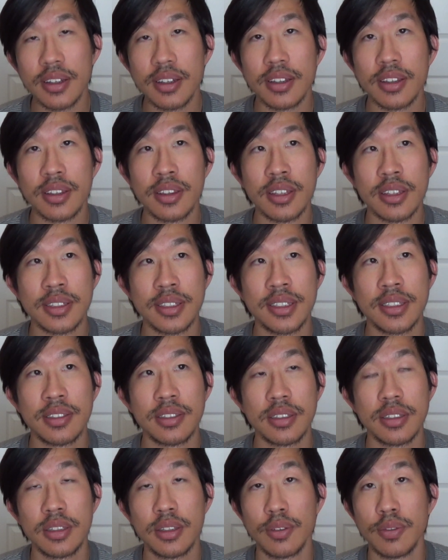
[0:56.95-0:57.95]

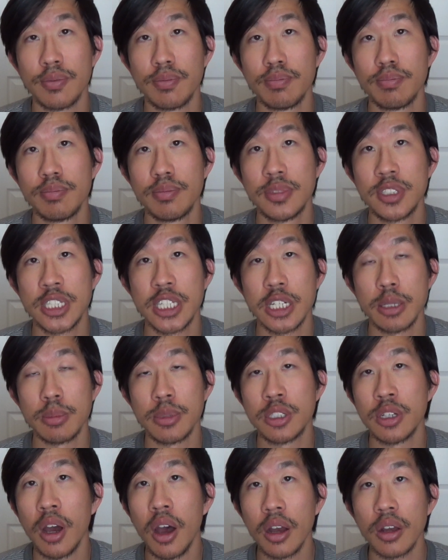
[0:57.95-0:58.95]
the
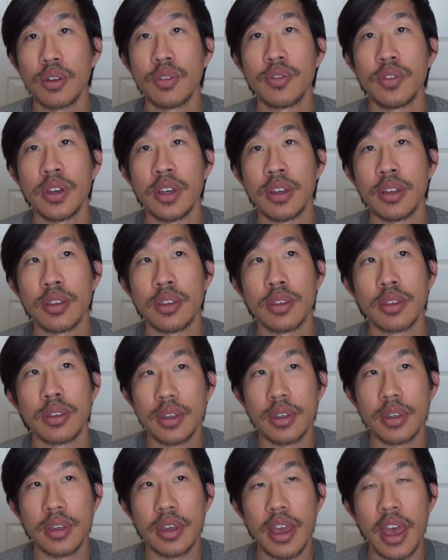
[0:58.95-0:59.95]
cinematography,
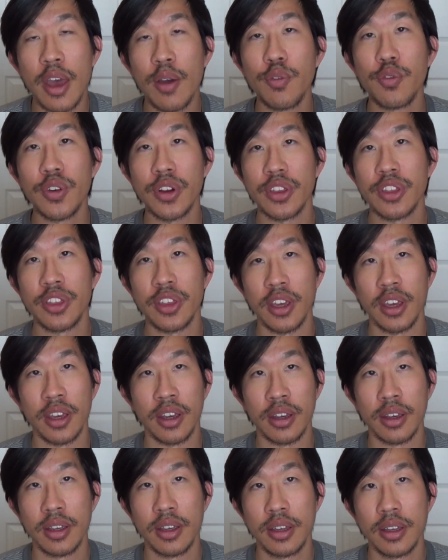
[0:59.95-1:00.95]

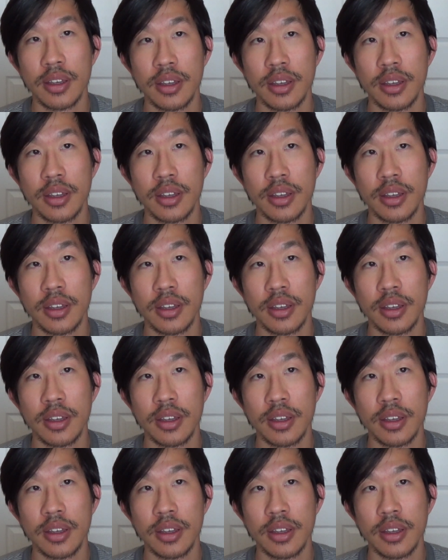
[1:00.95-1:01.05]
everything.